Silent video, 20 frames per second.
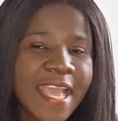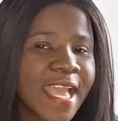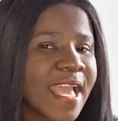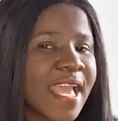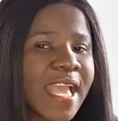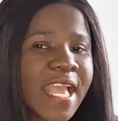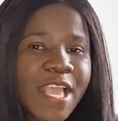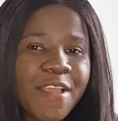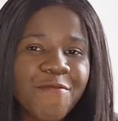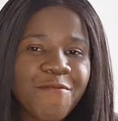
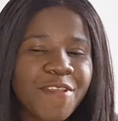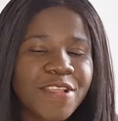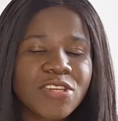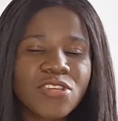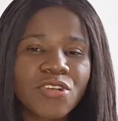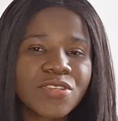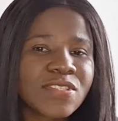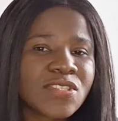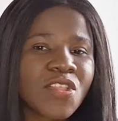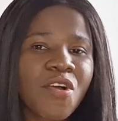If it does
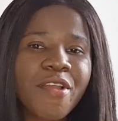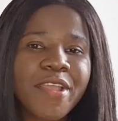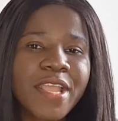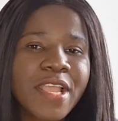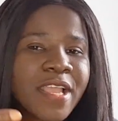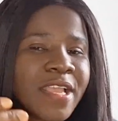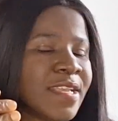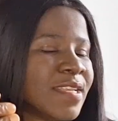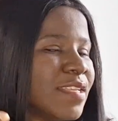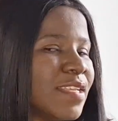
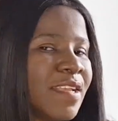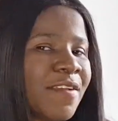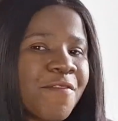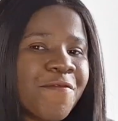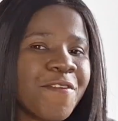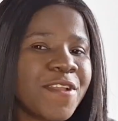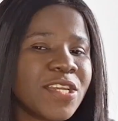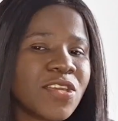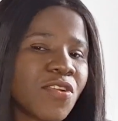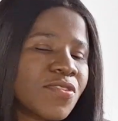
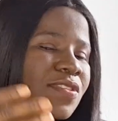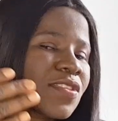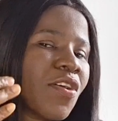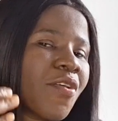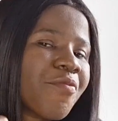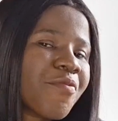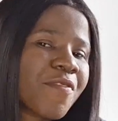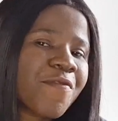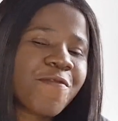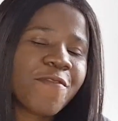not
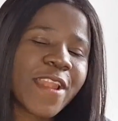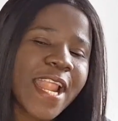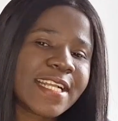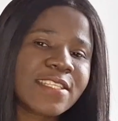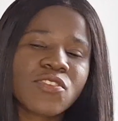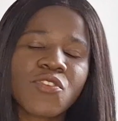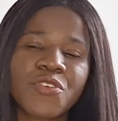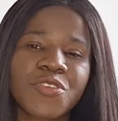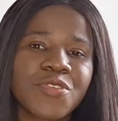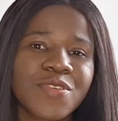reflect
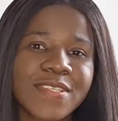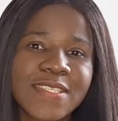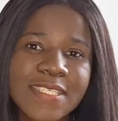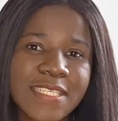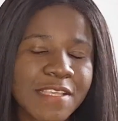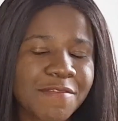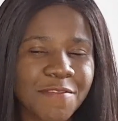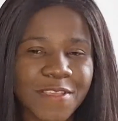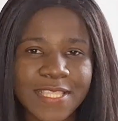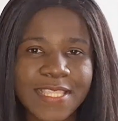on your
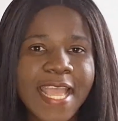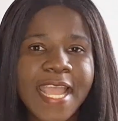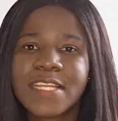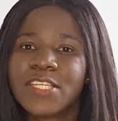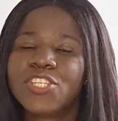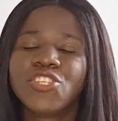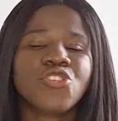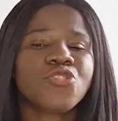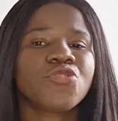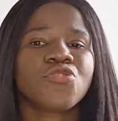CV, then it
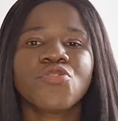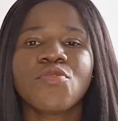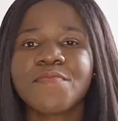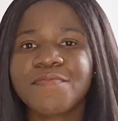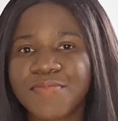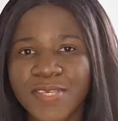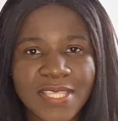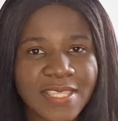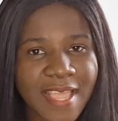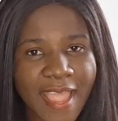shouldn't be
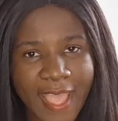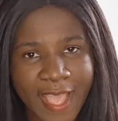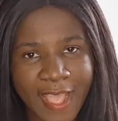there.